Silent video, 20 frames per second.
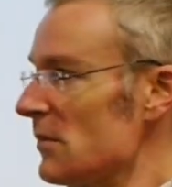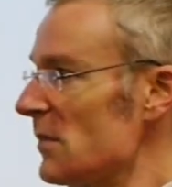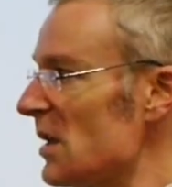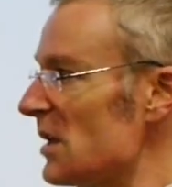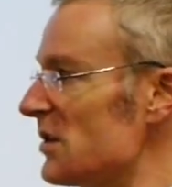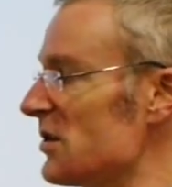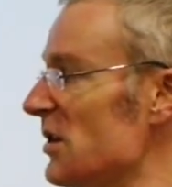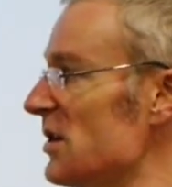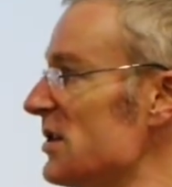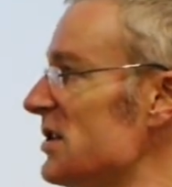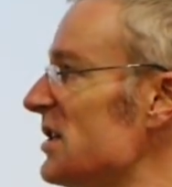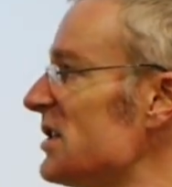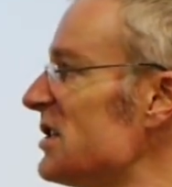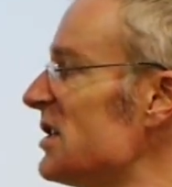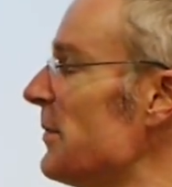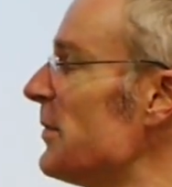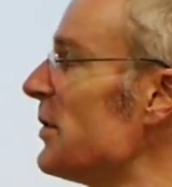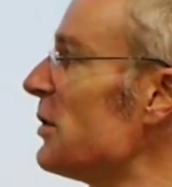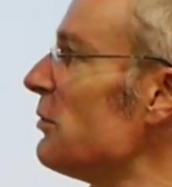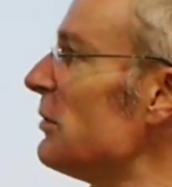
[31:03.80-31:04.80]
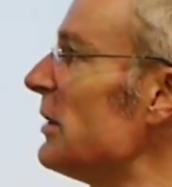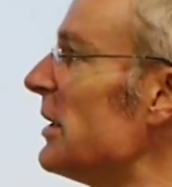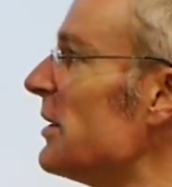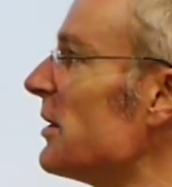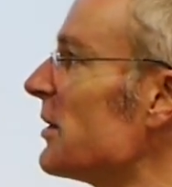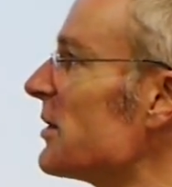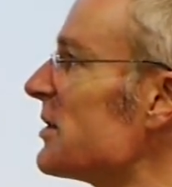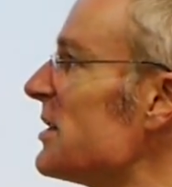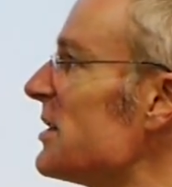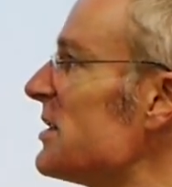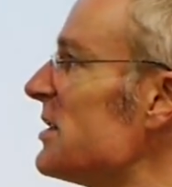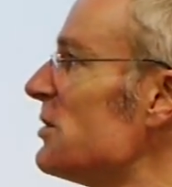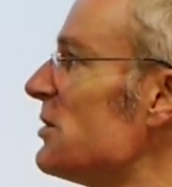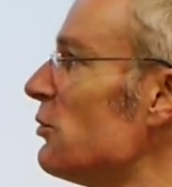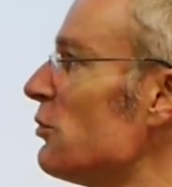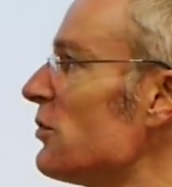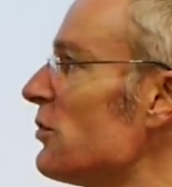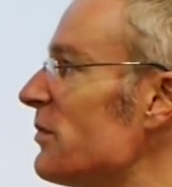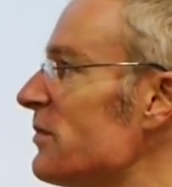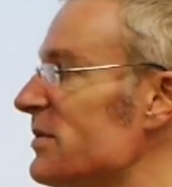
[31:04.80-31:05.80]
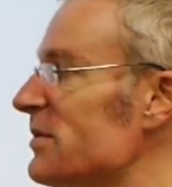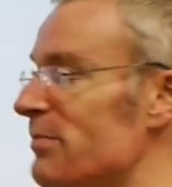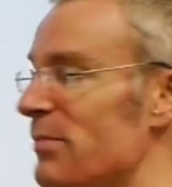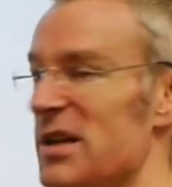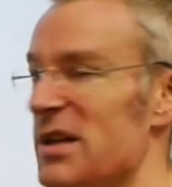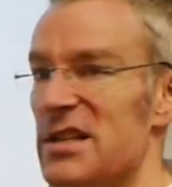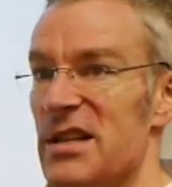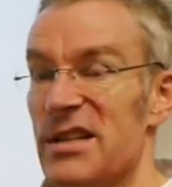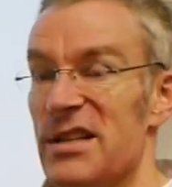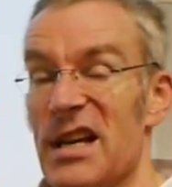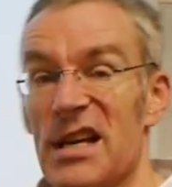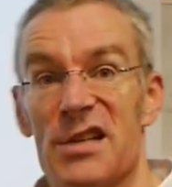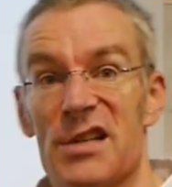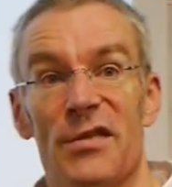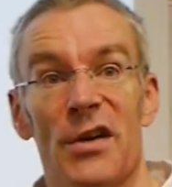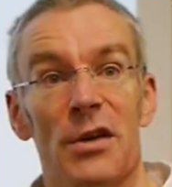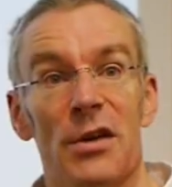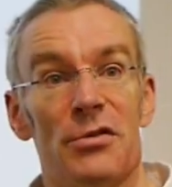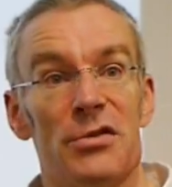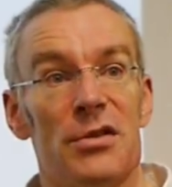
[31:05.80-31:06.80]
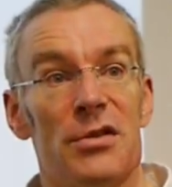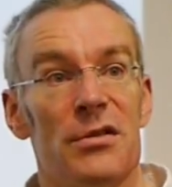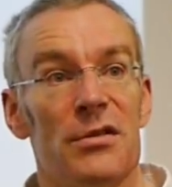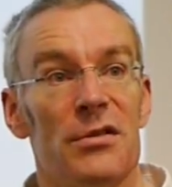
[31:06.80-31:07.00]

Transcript: So this is typical Linux. This is all basically text files.